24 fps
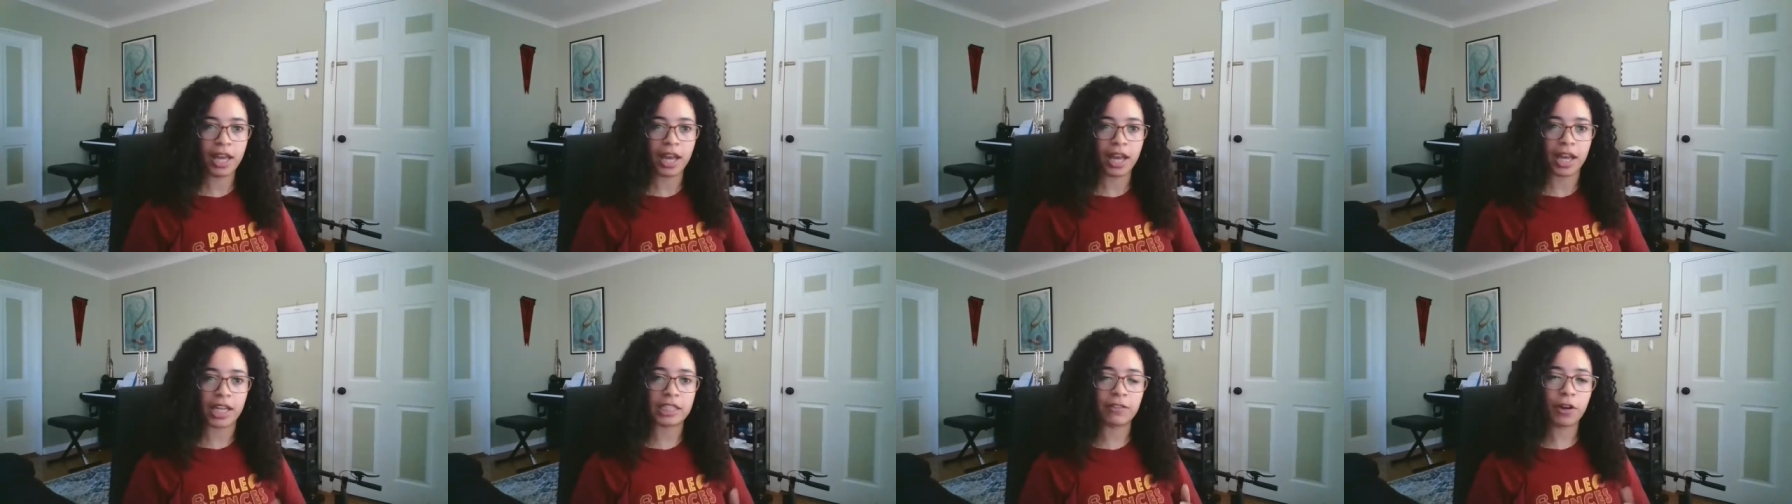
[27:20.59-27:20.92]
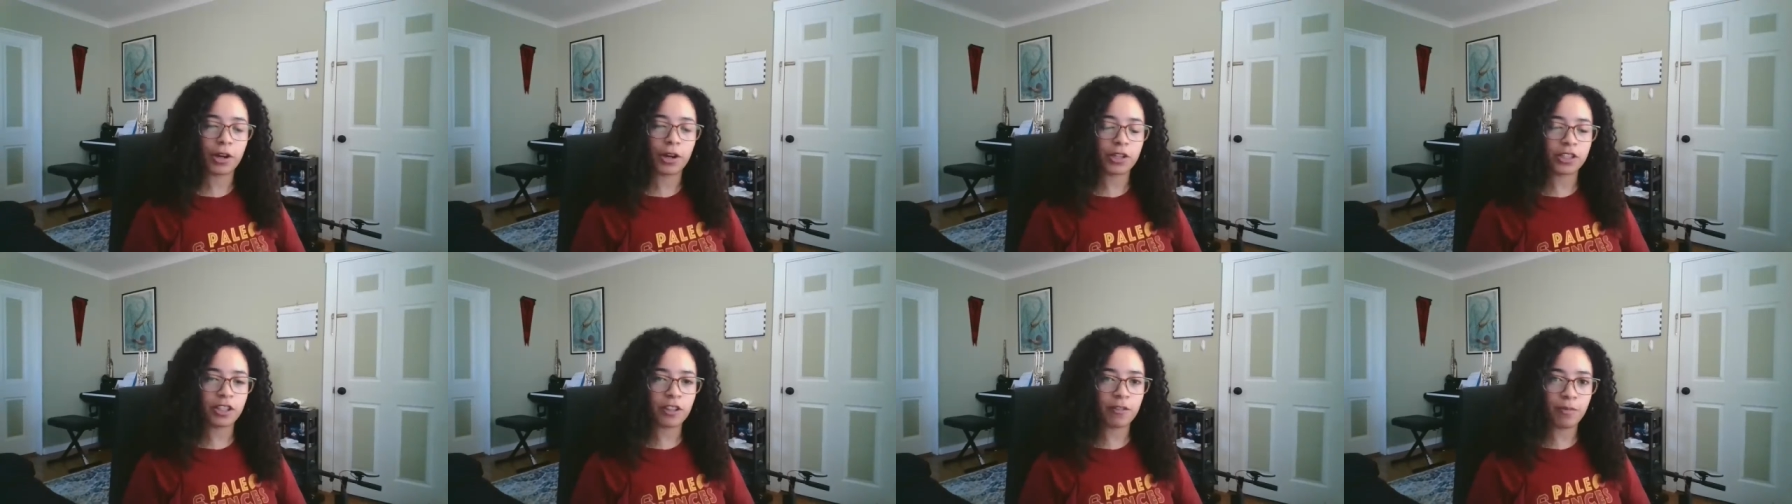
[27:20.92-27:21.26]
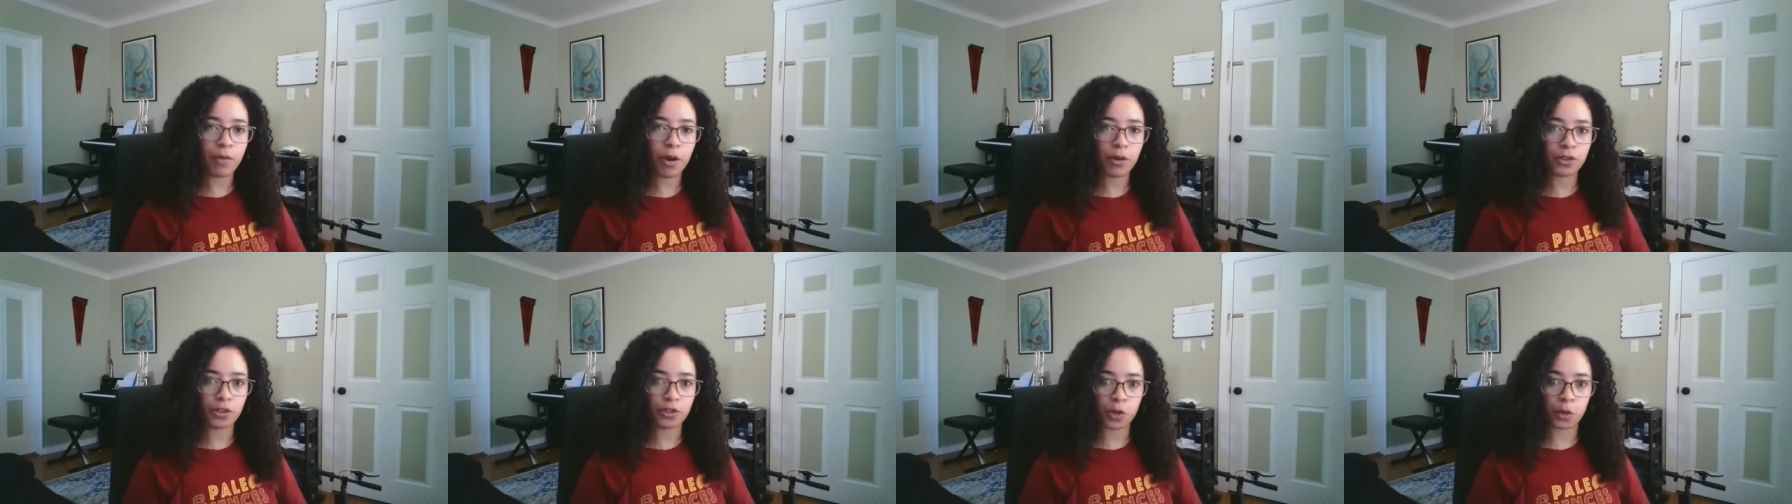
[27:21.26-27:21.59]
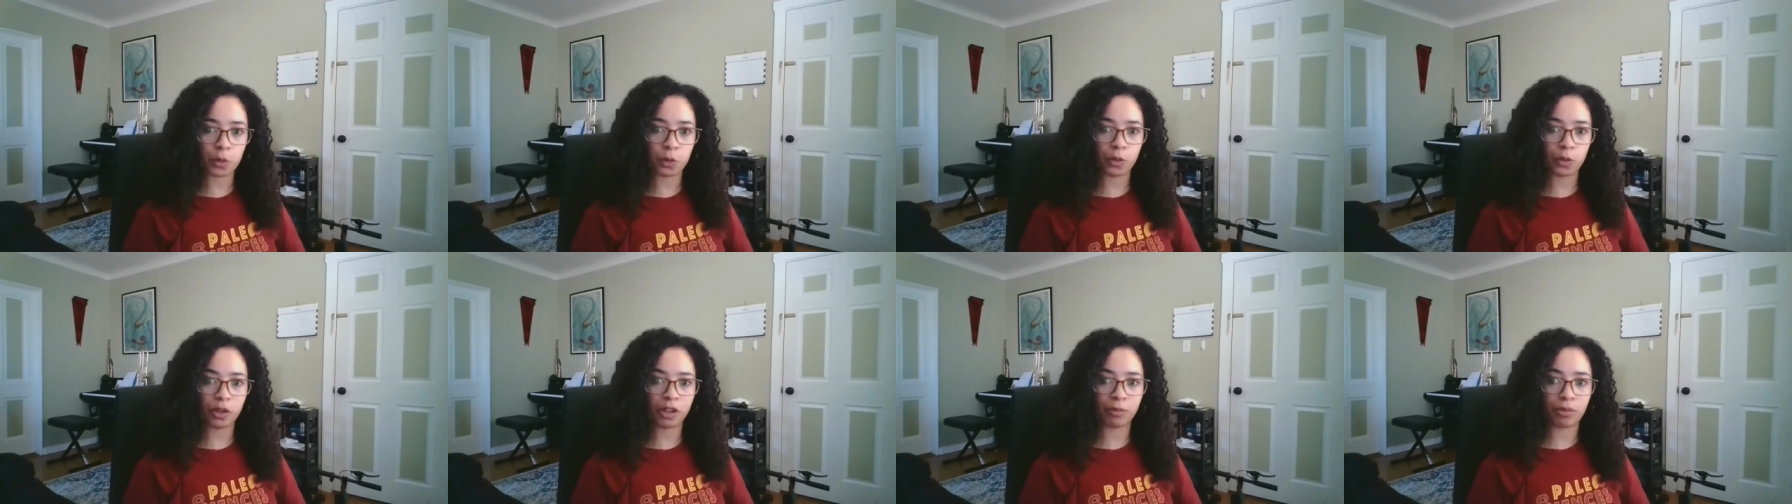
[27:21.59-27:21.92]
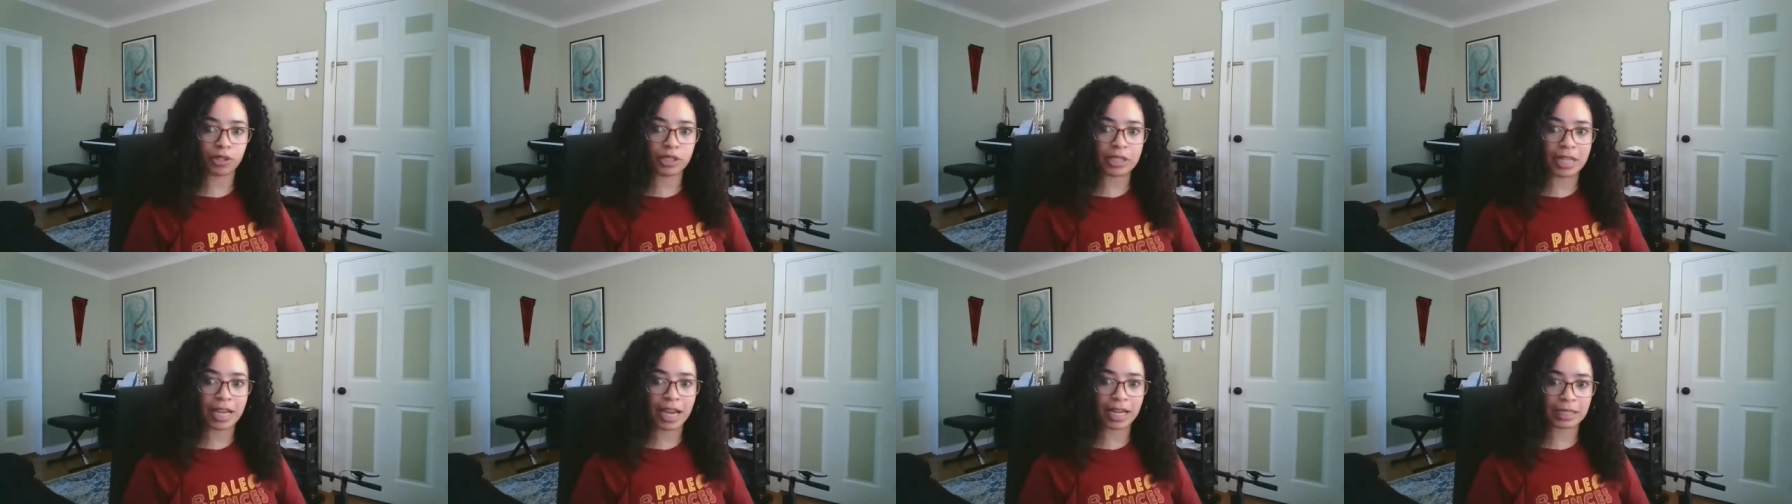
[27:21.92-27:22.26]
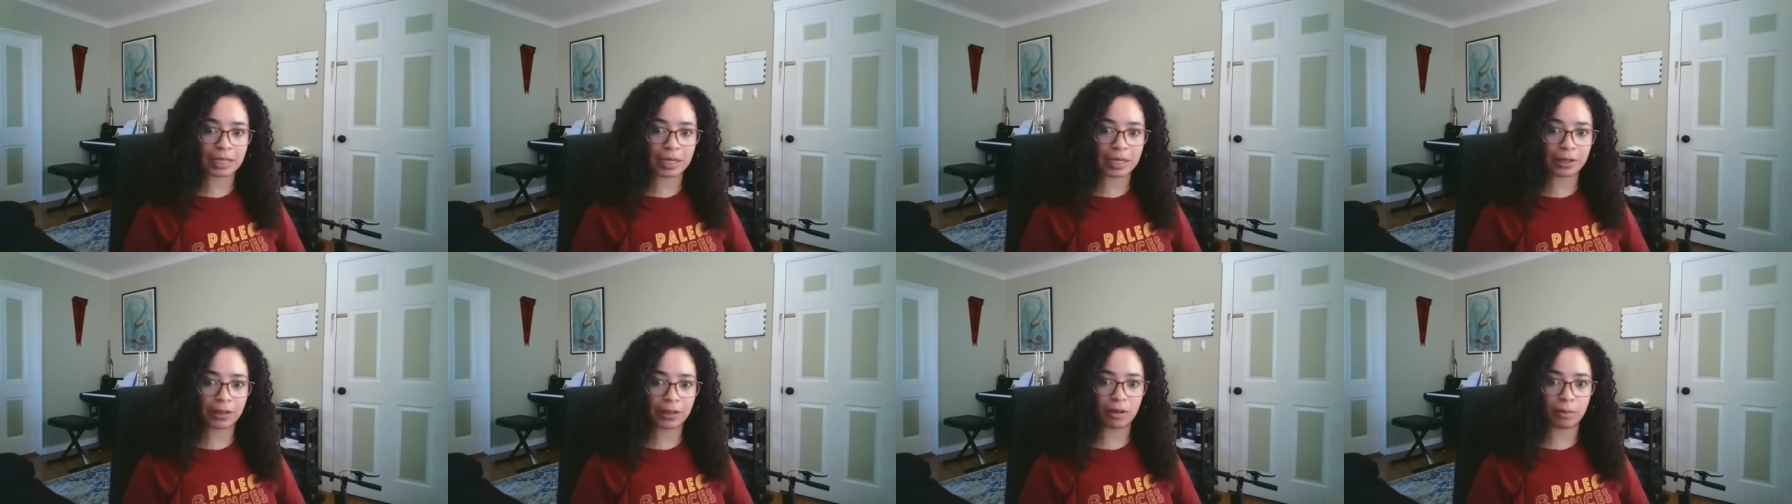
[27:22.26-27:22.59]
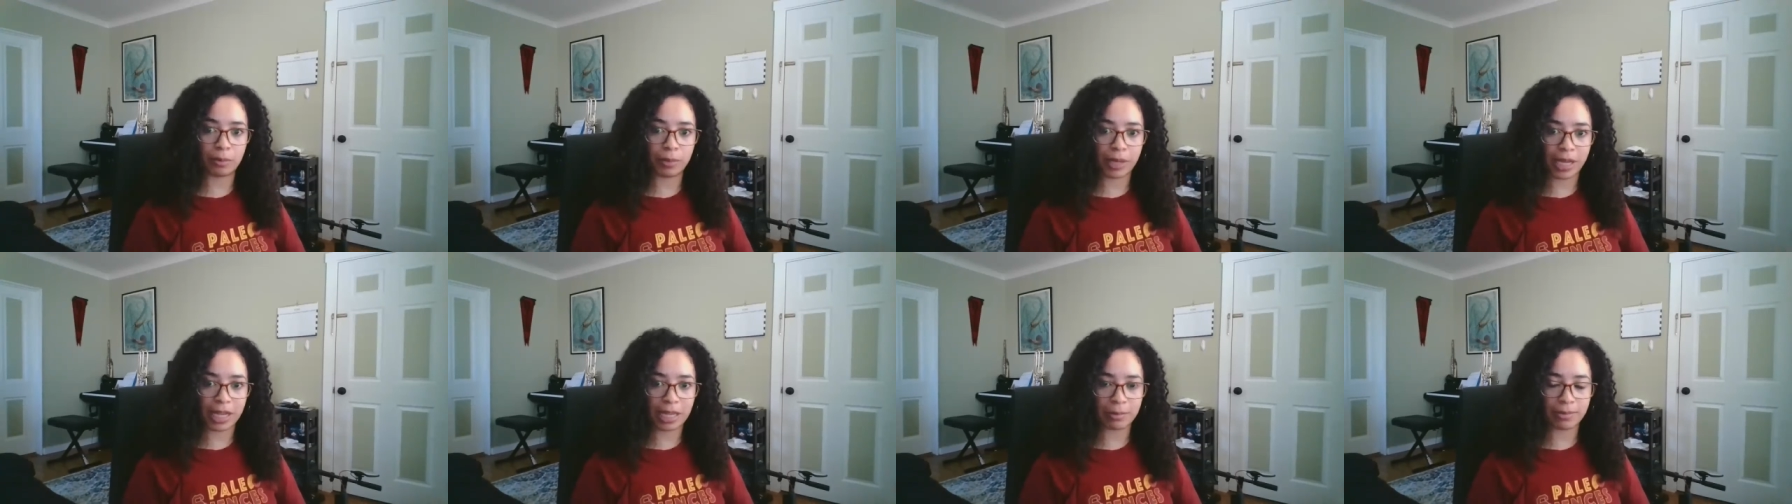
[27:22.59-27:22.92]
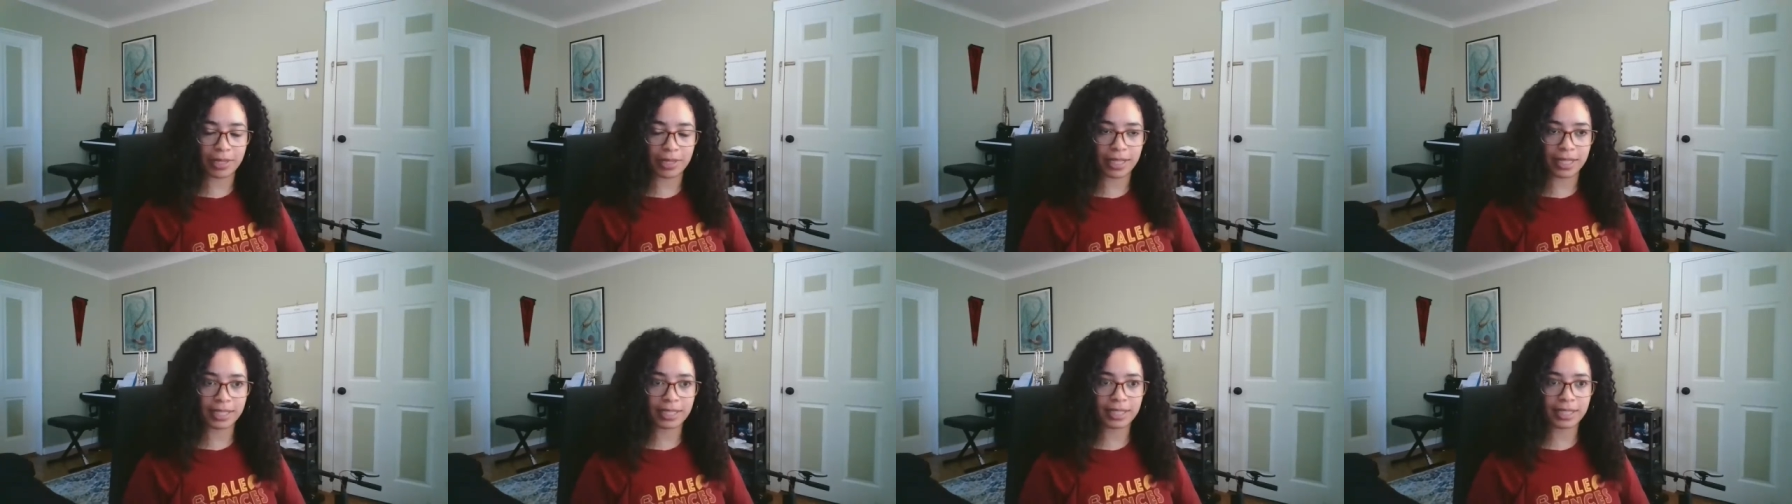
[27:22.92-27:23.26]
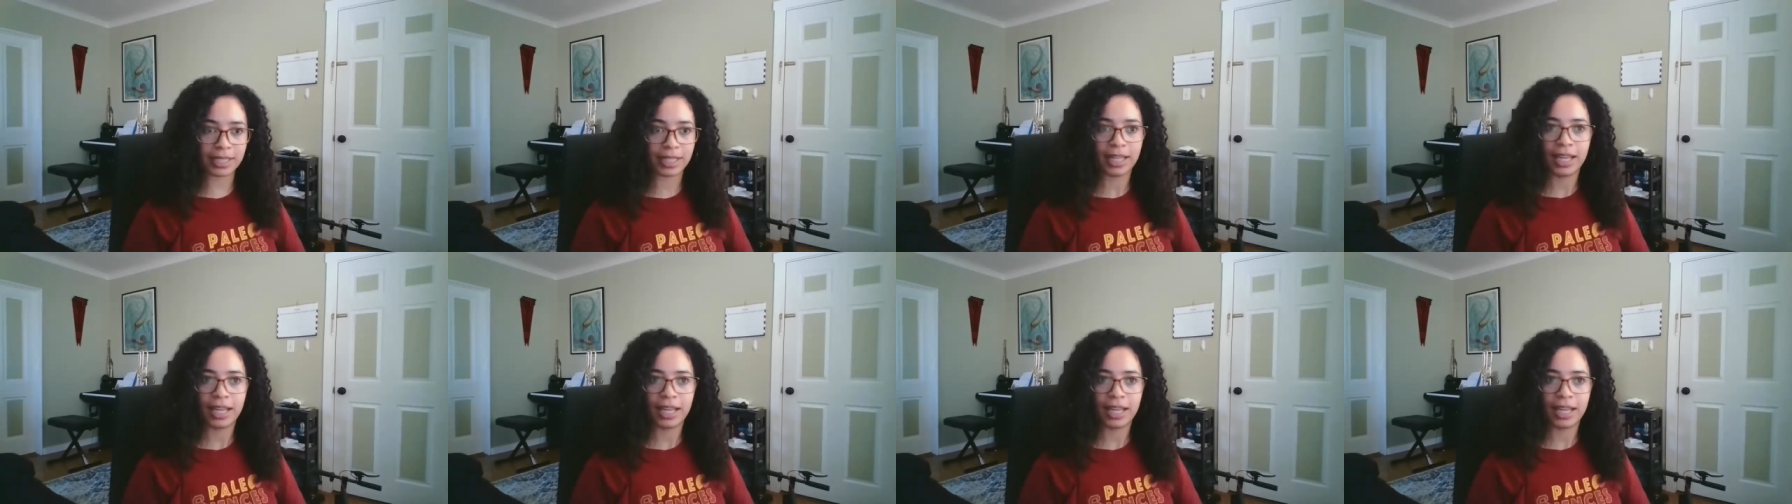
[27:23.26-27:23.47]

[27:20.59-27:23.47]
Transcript: As far as if mosasaurs would have protected their babies,